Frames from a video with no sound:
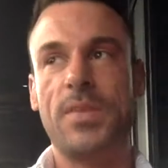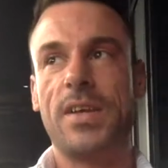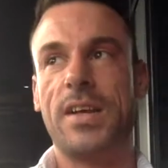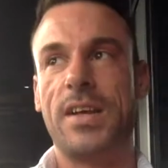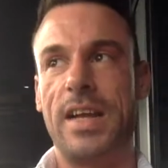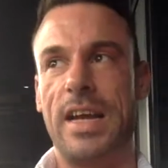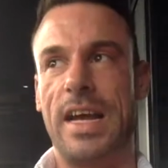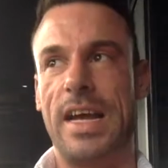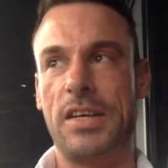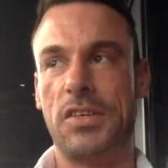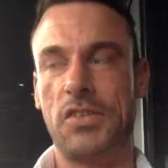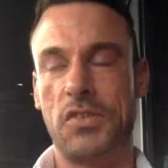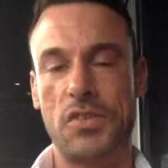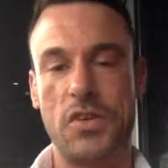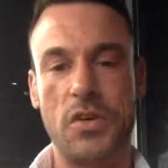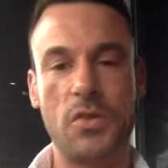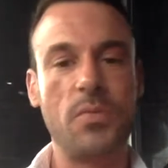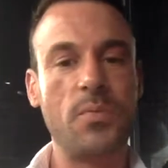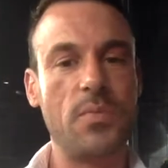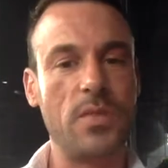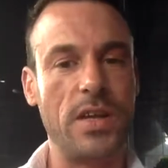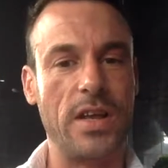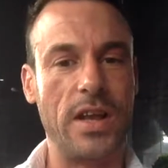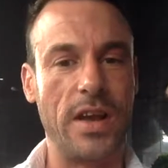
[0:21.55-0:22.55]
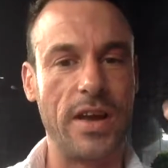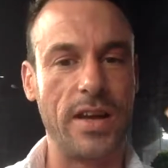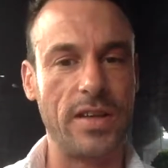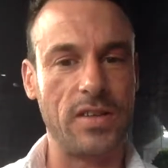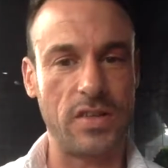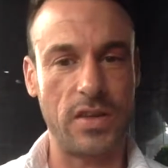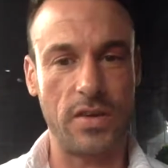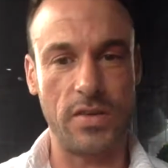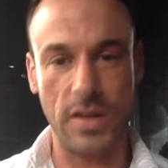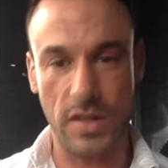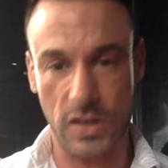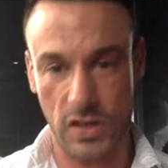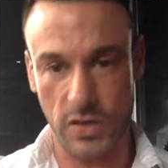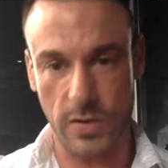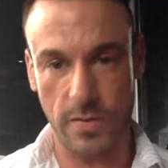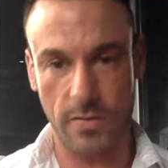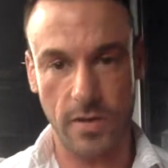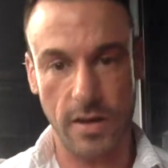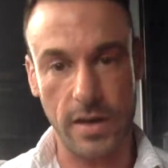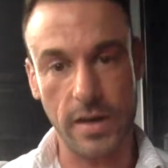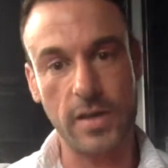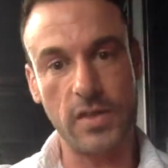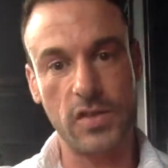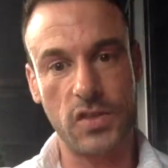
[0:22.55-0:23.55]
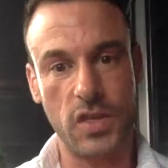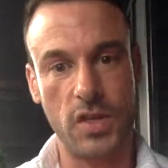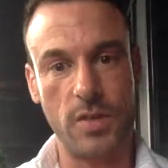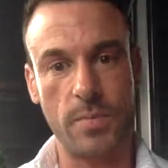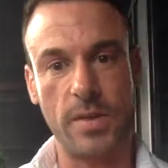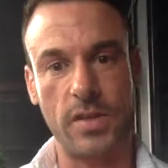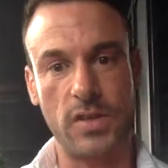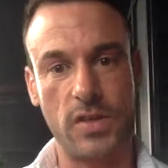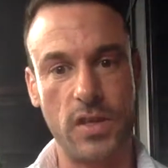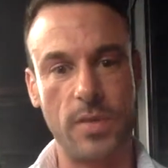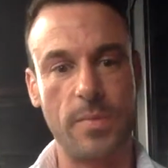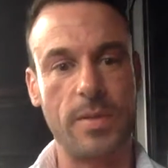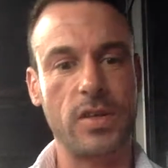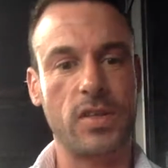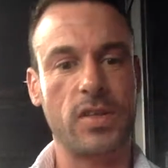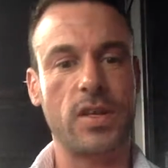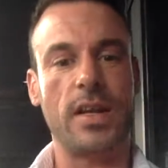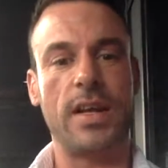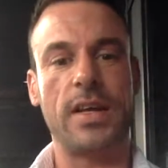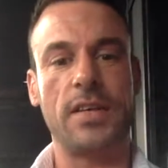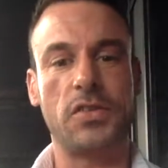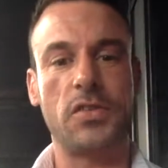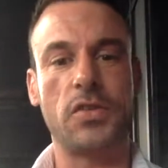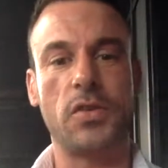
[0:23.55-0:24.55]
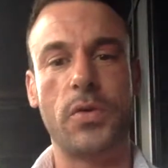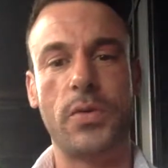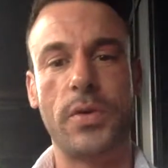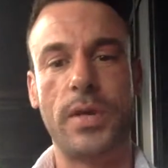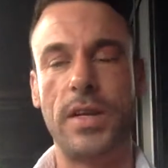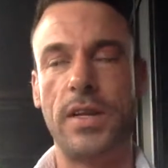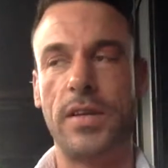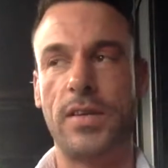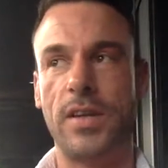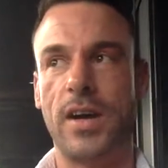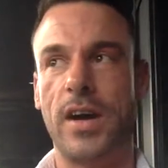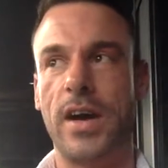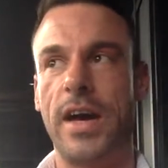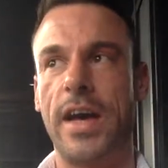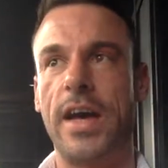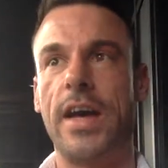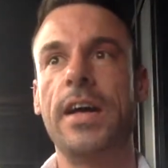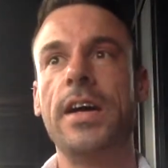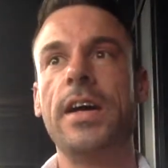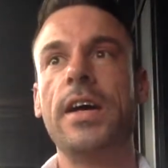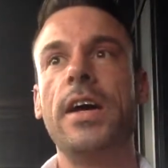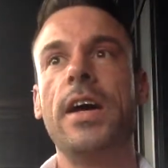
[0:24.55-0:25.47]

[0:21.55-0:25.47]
Cholesterol, is there an issue of like consuming too much cholesterol in your diet?